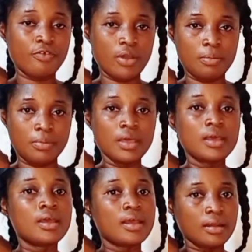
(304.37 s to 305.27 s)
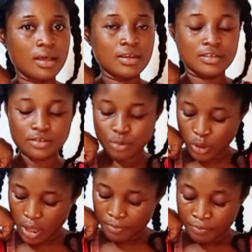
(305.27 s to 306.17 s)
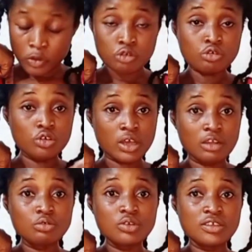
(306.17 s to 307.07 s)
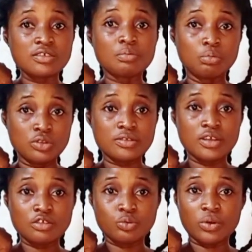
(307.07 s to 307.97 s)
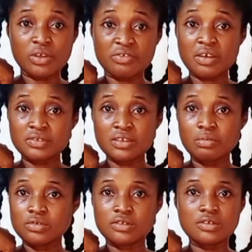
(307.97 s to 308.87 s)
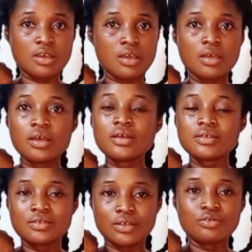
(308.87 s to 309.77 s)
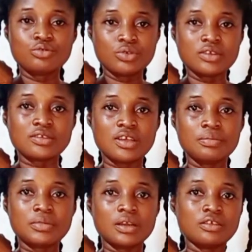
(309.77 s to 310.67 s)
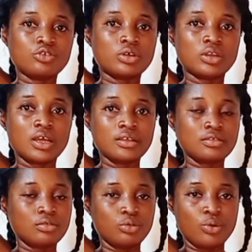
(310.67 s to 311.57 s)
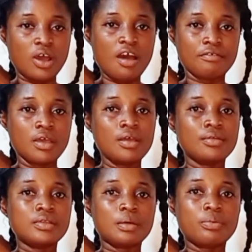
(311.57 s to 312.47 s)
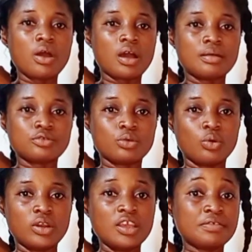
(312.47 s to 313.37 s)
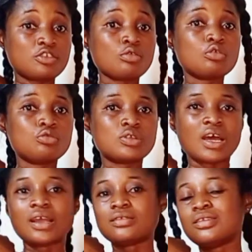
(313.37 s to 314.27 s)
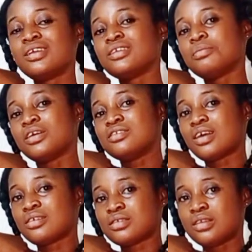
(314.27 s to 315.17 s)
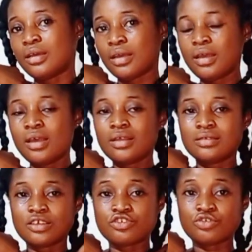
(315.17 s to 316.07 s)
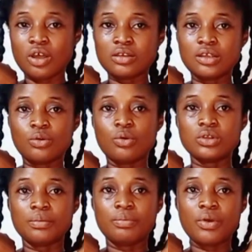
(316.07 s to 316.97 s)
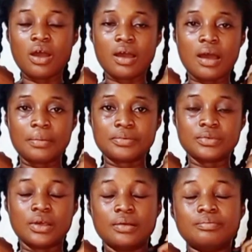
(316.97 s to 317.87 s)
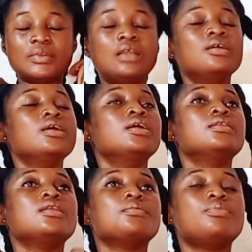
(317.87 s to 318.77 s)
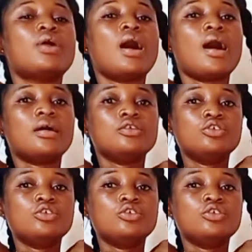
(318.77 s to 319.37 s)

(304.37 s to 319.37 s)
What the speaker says: firm and nice. Okay. So you can do this in bustier too. When you're drafting a bustier, do the same thing. Let your clients, have their bra caps on. If it's not too tight, let them adjust the strand here, or the bra caps, the bra,